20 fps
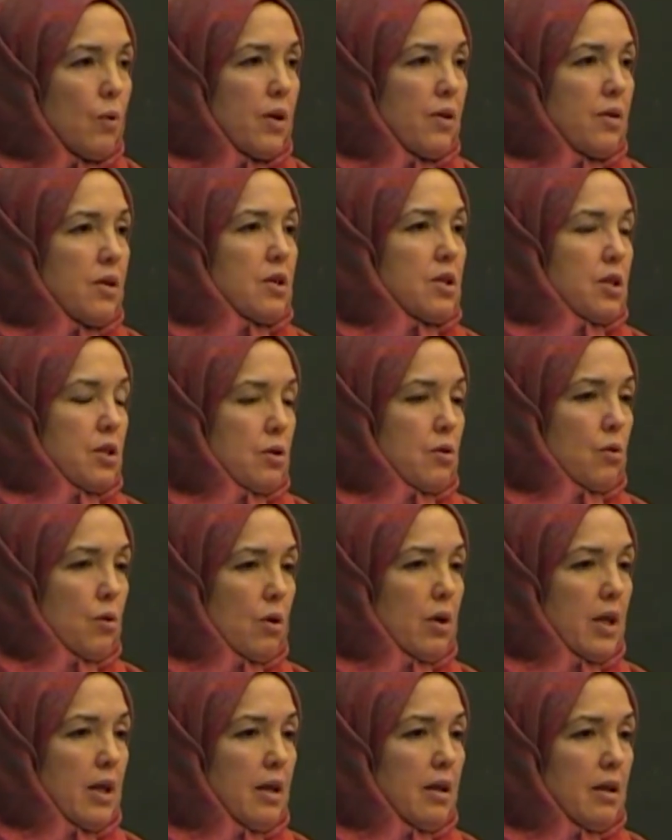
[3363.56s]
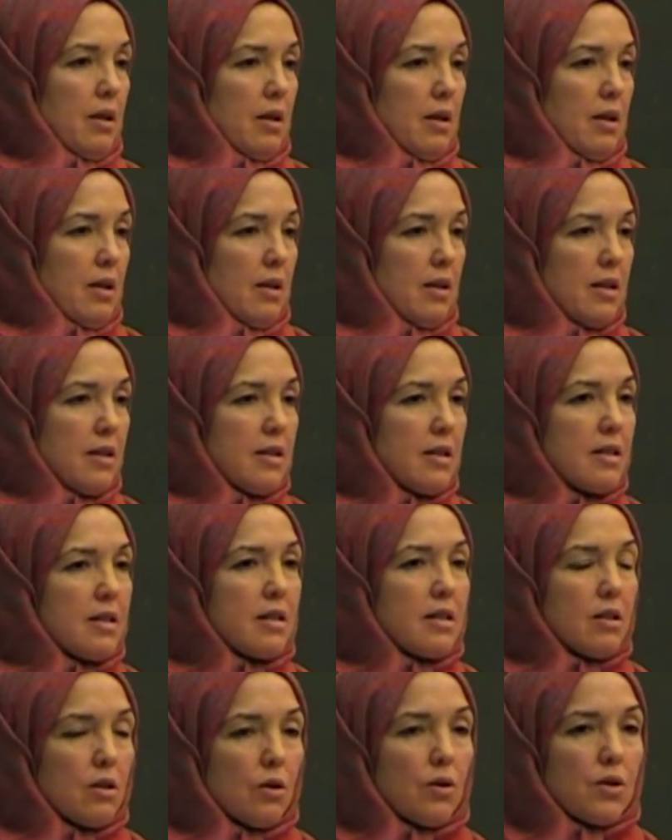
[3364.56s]
with this story. This
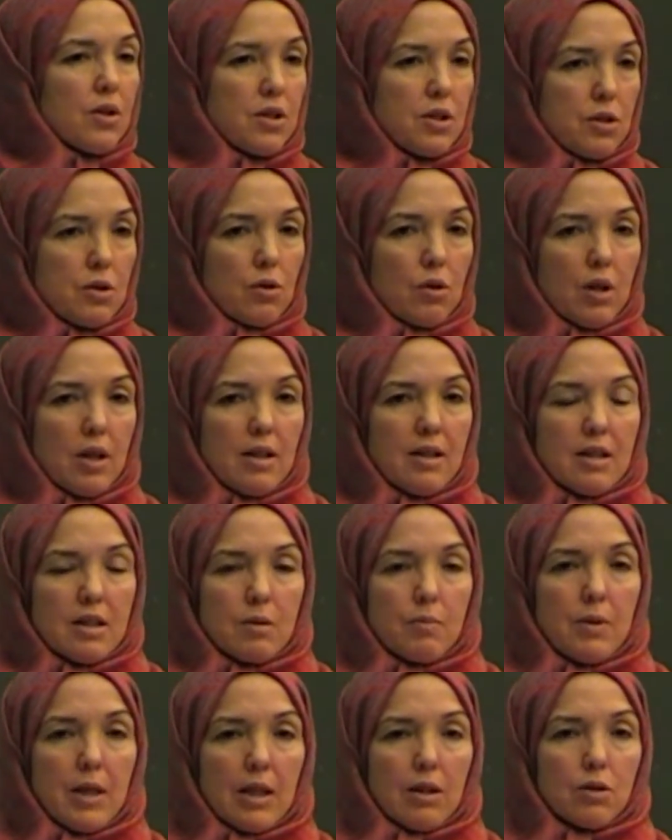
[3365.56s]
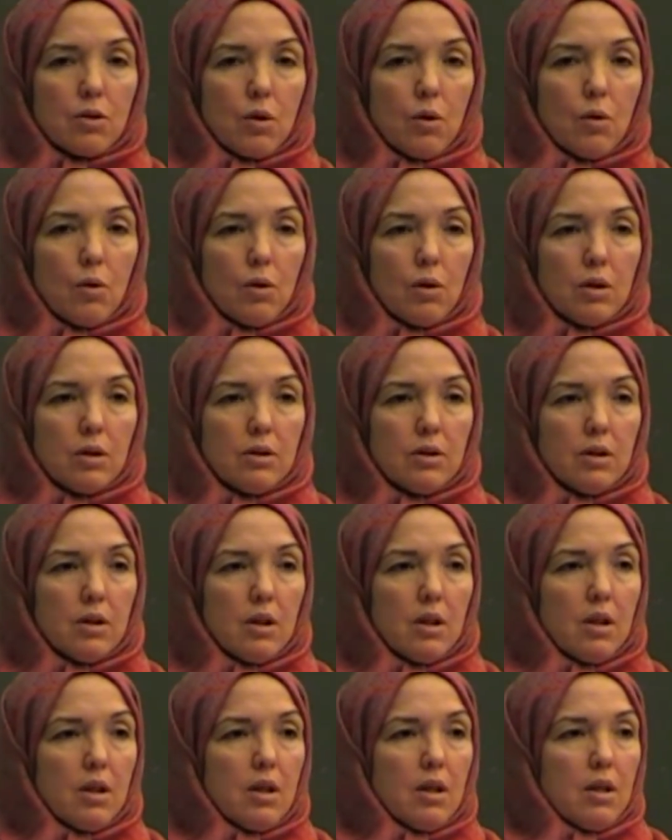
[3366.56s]
is still the story that's being
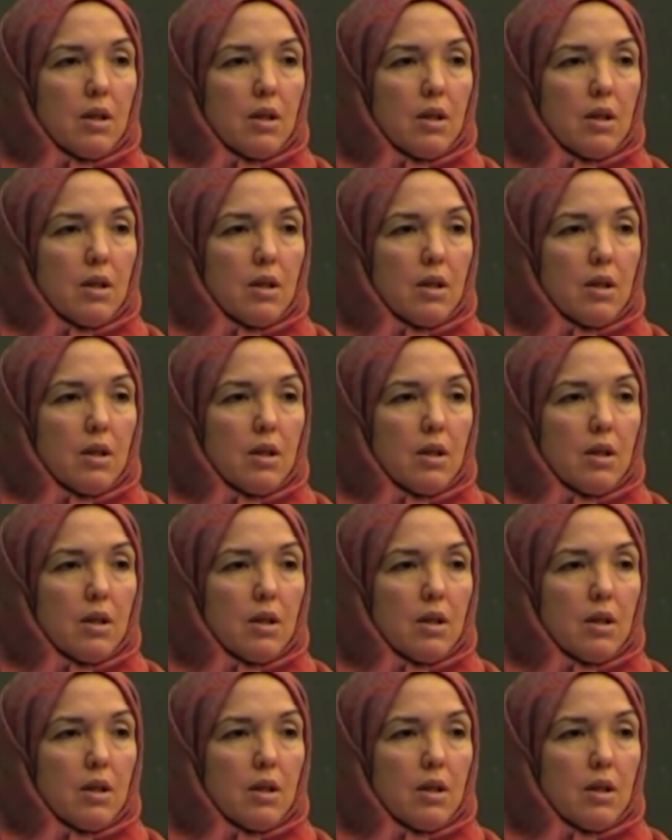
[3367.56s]
told.